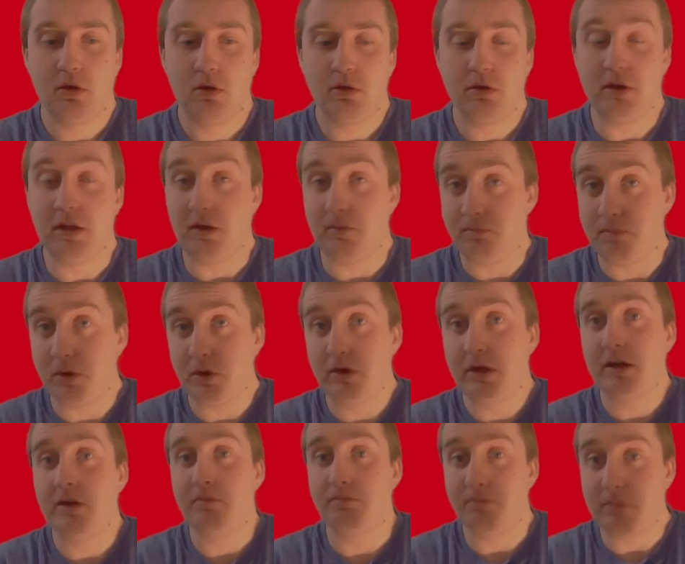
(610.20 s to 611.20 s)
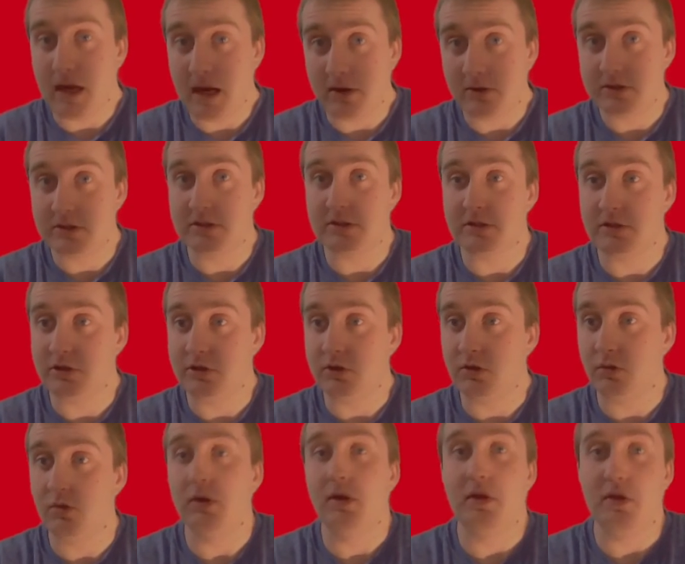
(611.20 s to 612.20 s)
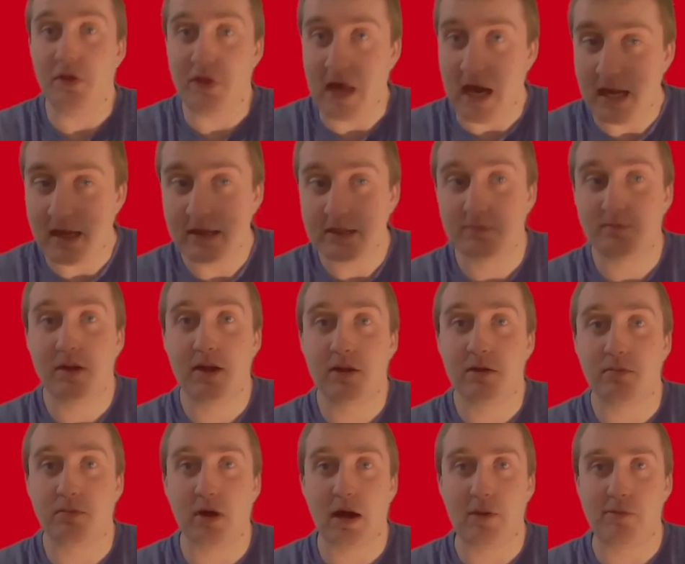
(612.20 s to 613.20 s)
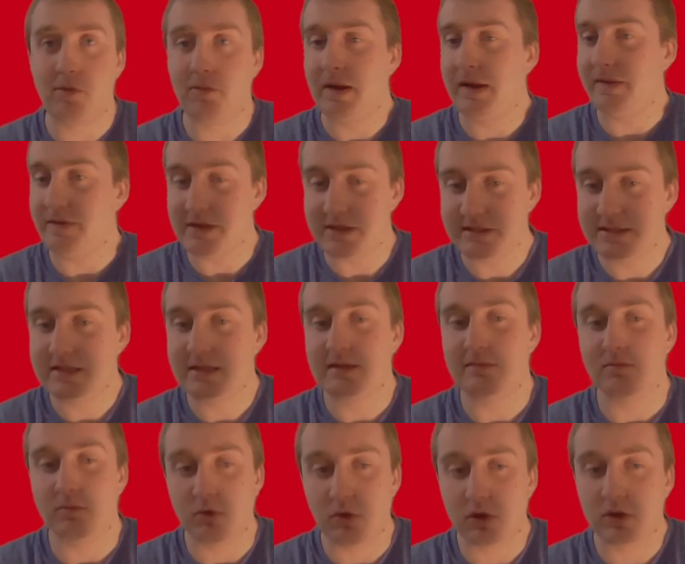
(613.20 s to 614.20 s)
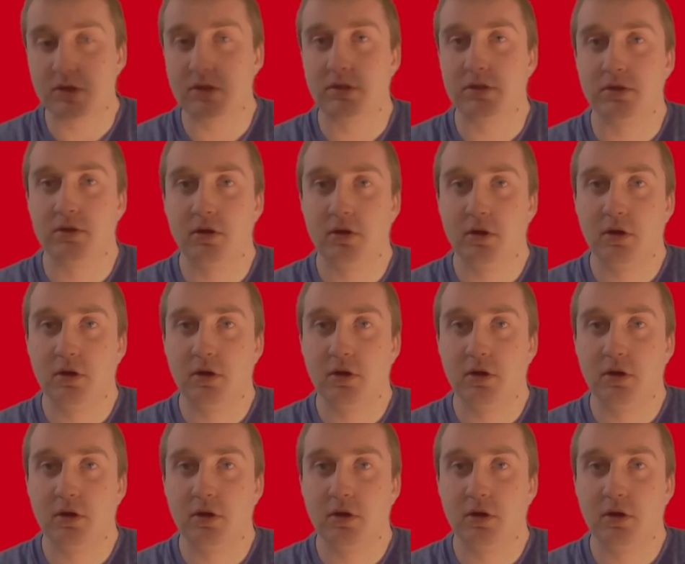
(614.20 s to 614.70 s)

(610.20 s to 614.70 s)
The ability to balance the two. That has been the problem, and this team looks